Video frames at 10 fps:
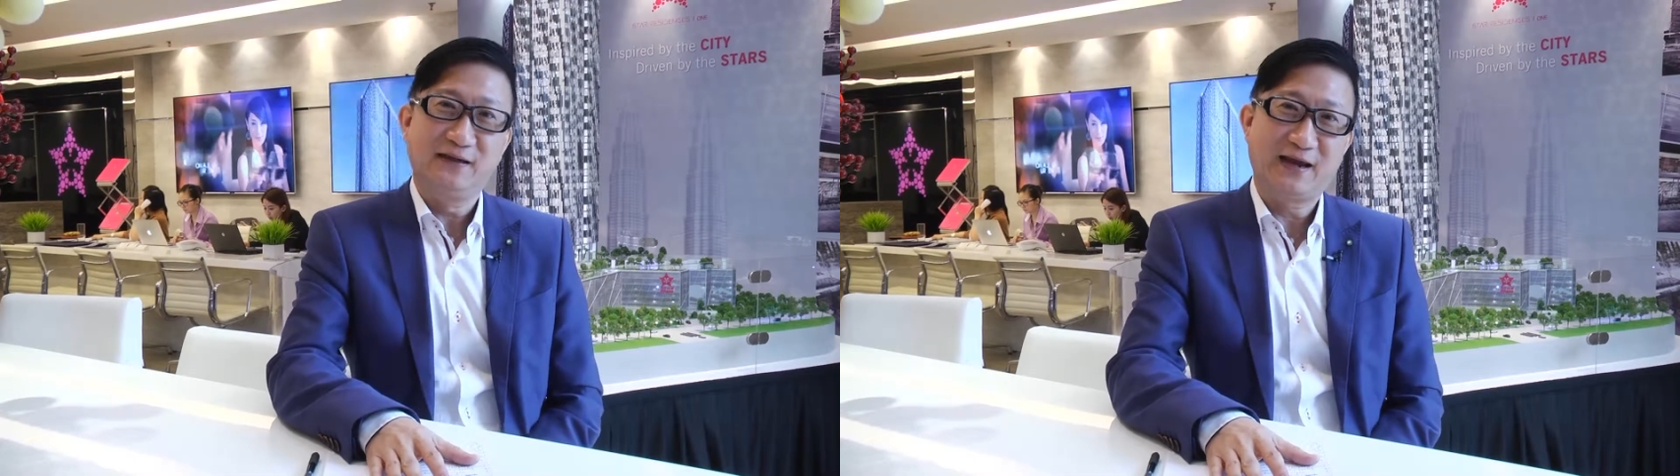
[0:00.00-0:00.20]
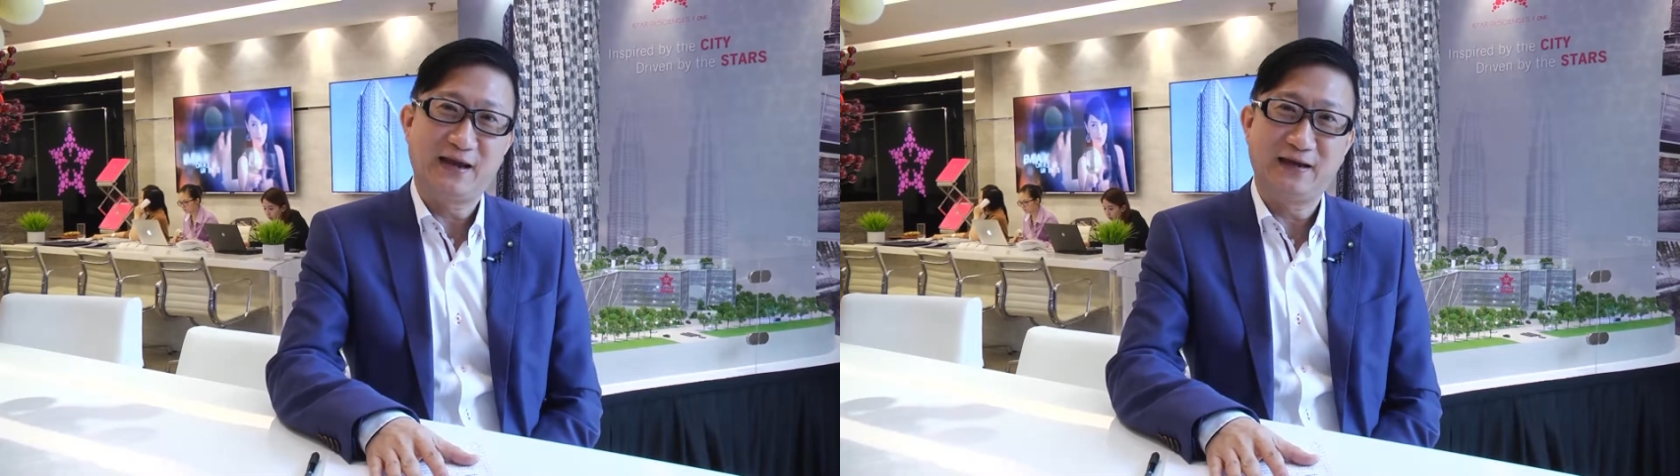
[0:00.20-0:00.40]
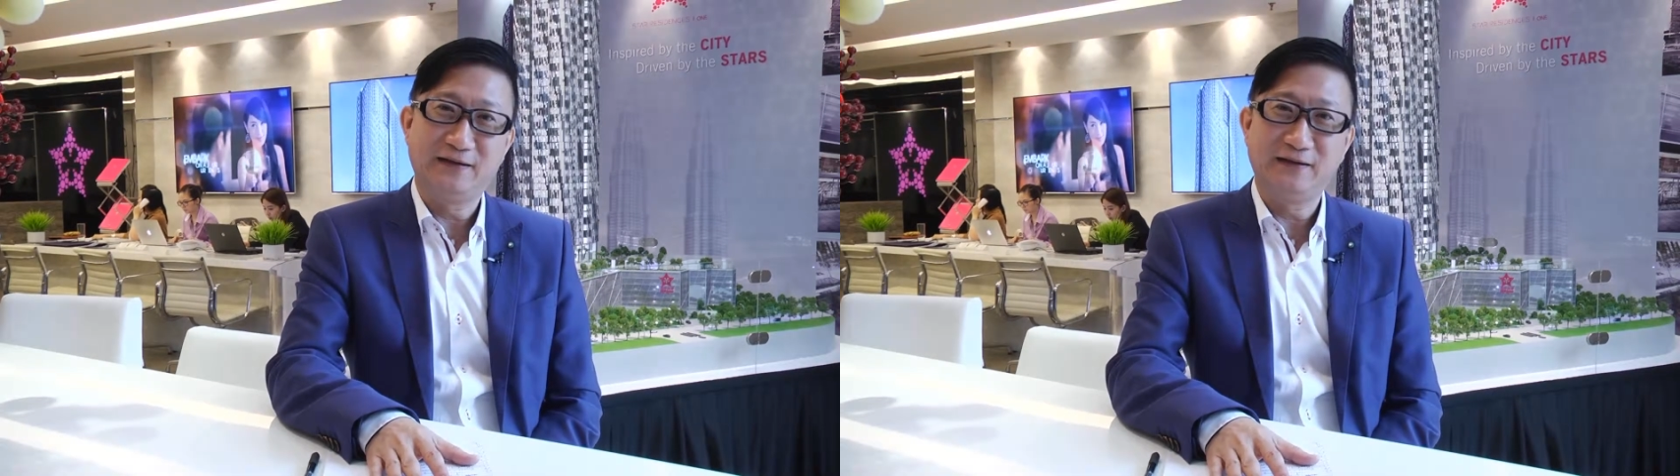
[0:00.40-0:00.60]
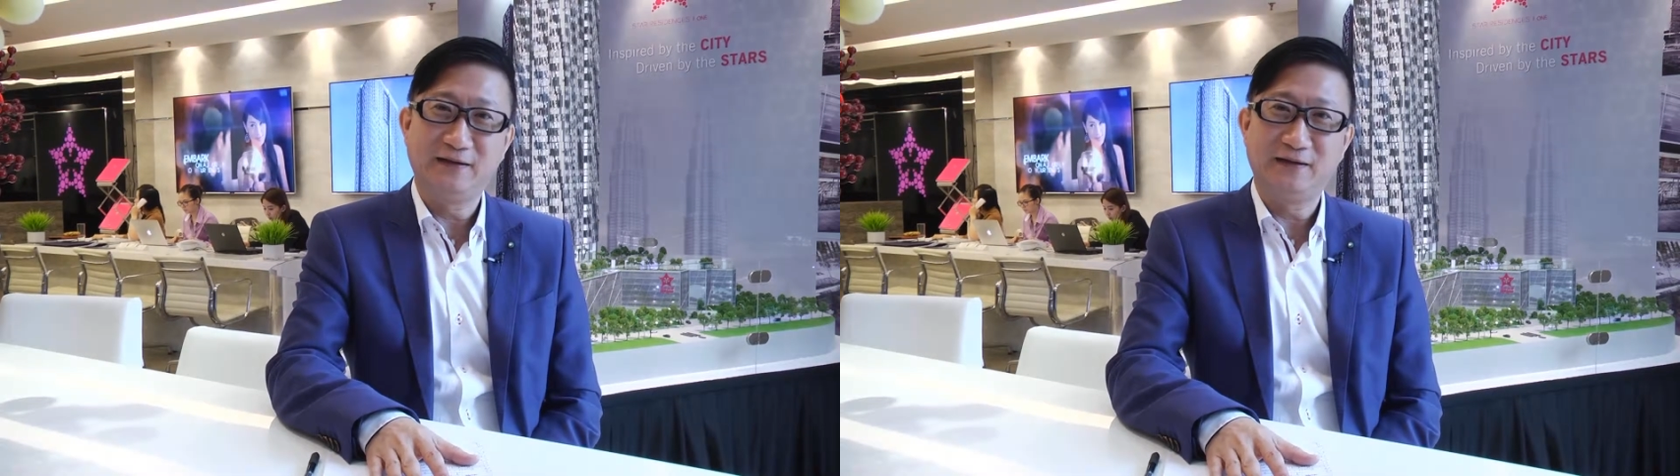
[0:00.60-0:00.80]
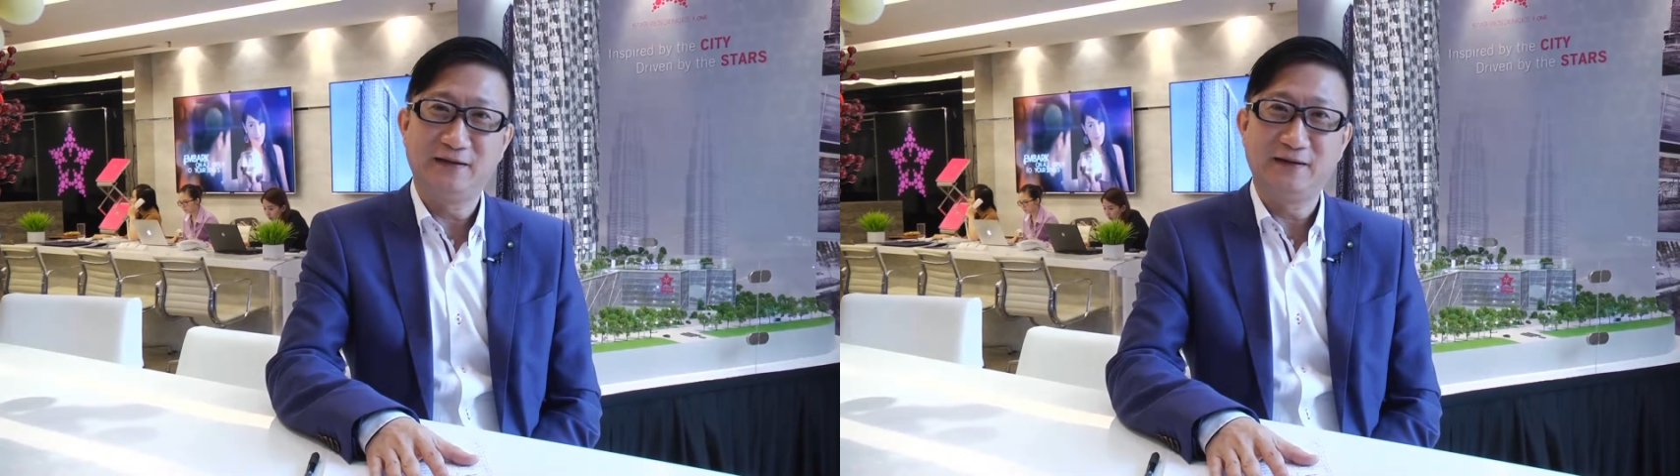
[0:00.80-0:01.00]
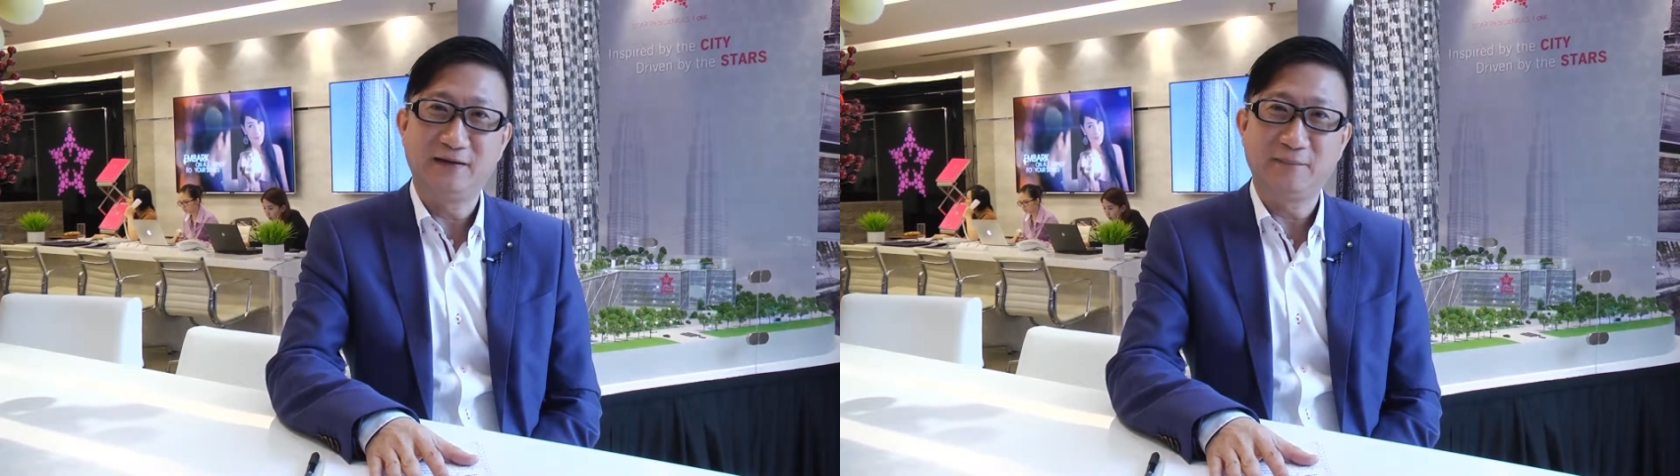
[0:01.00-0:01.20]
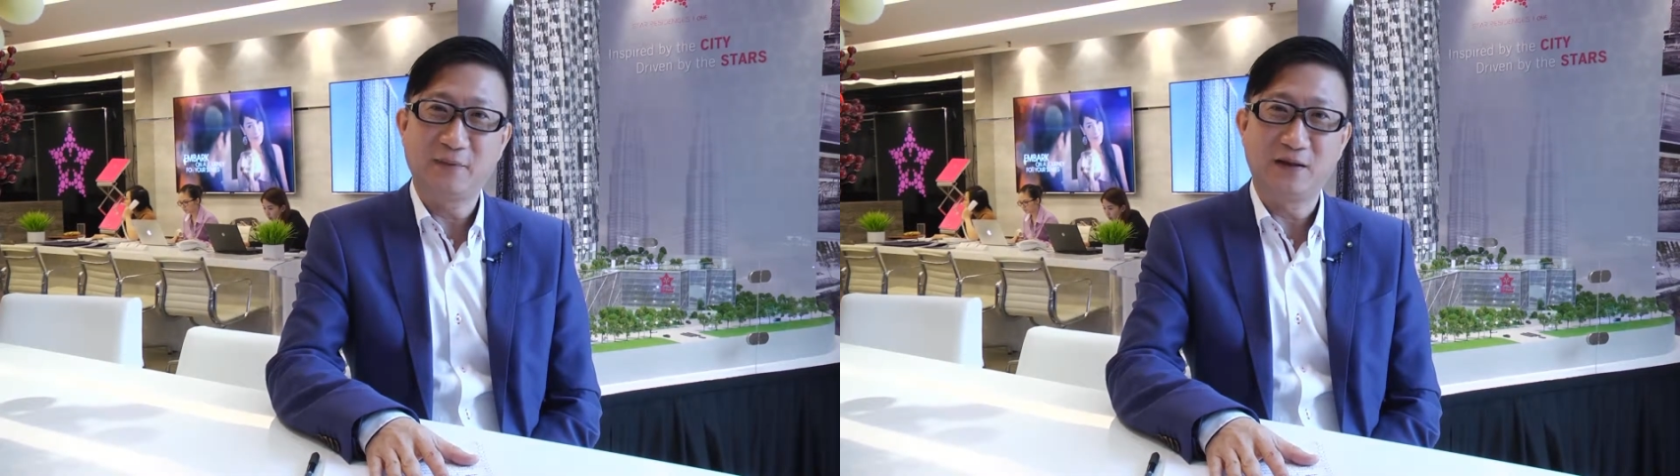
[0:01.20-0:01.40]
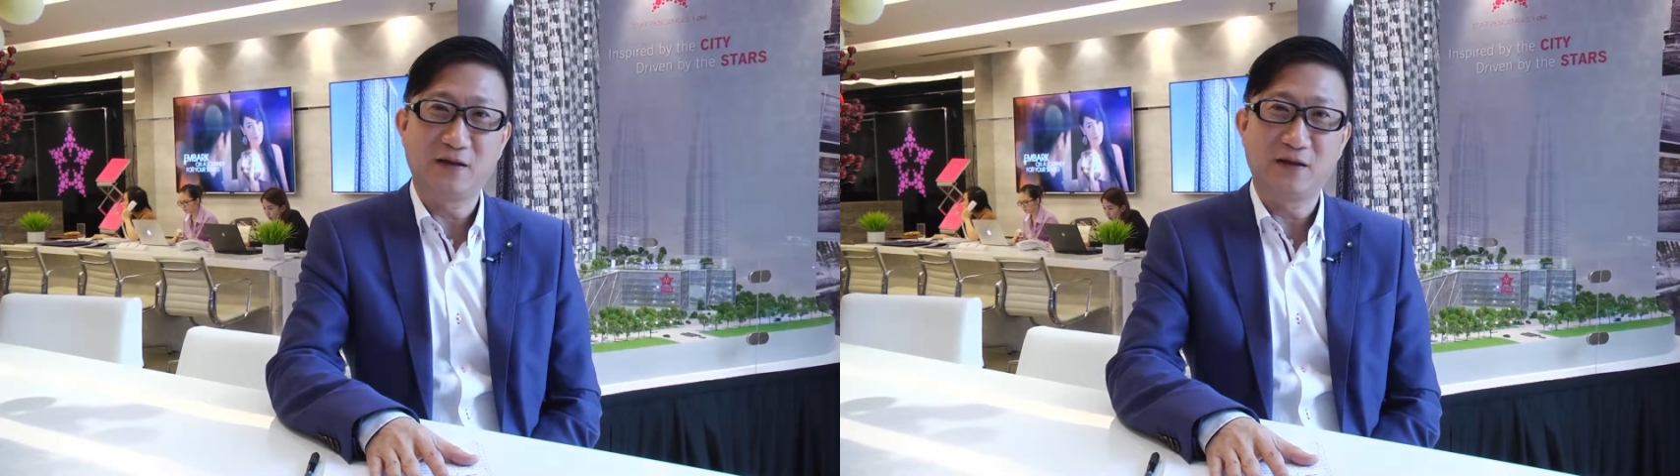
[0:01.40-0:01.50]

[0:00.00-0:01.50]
and a